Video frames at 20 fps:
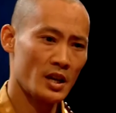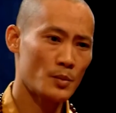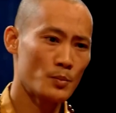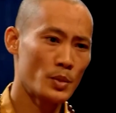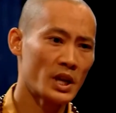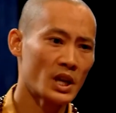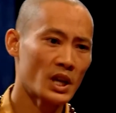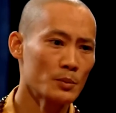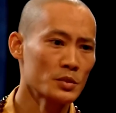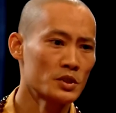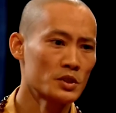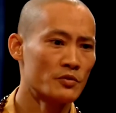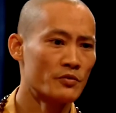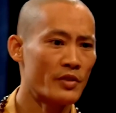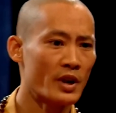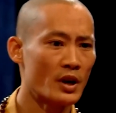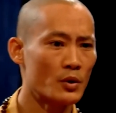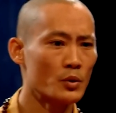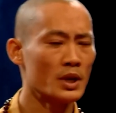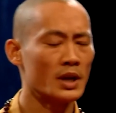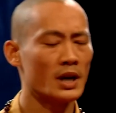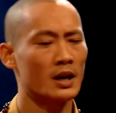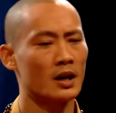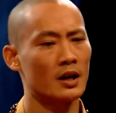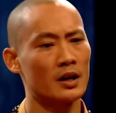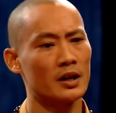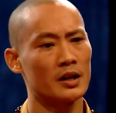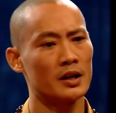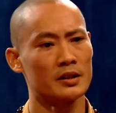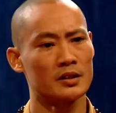It becomes very
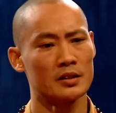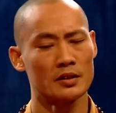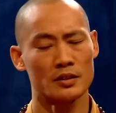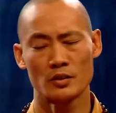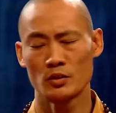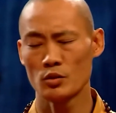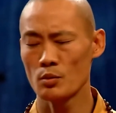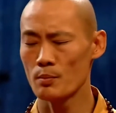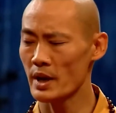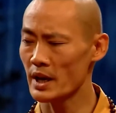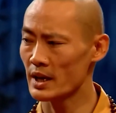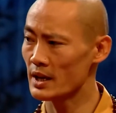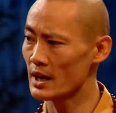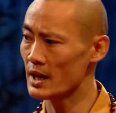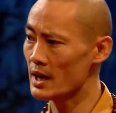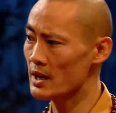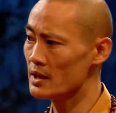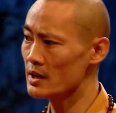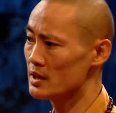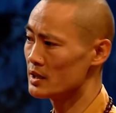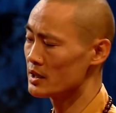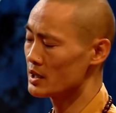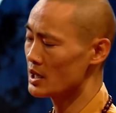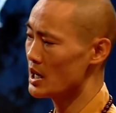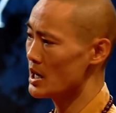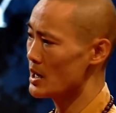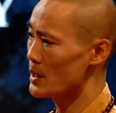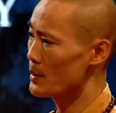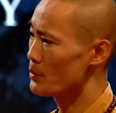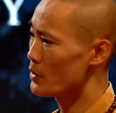hard to make any
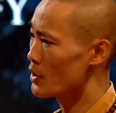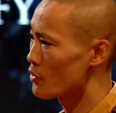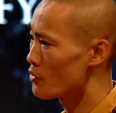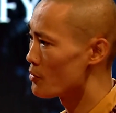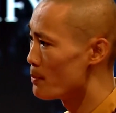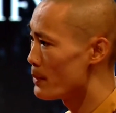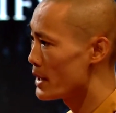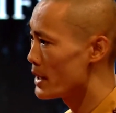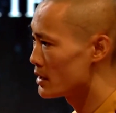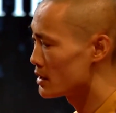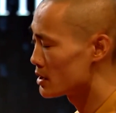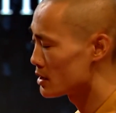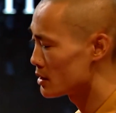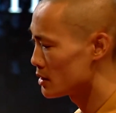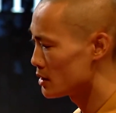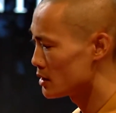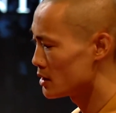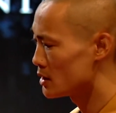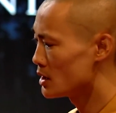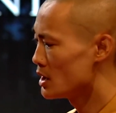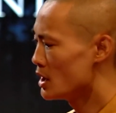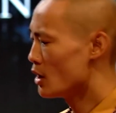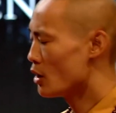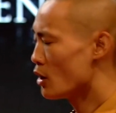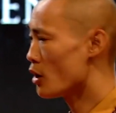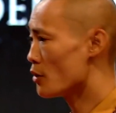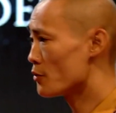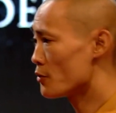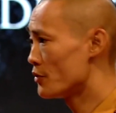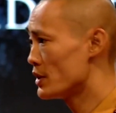type of mental
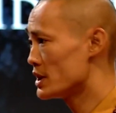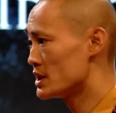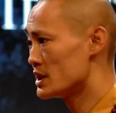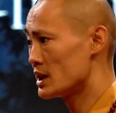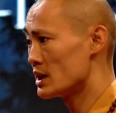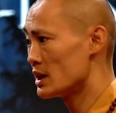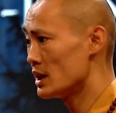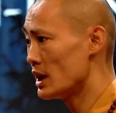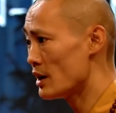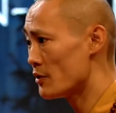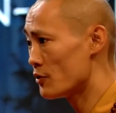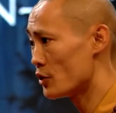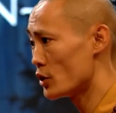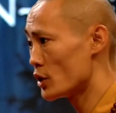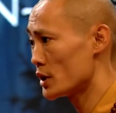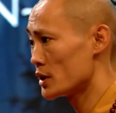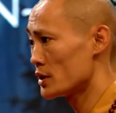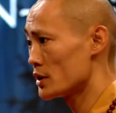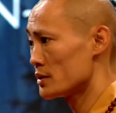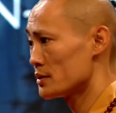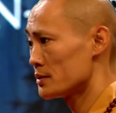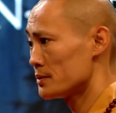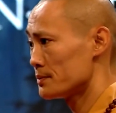or physical effort.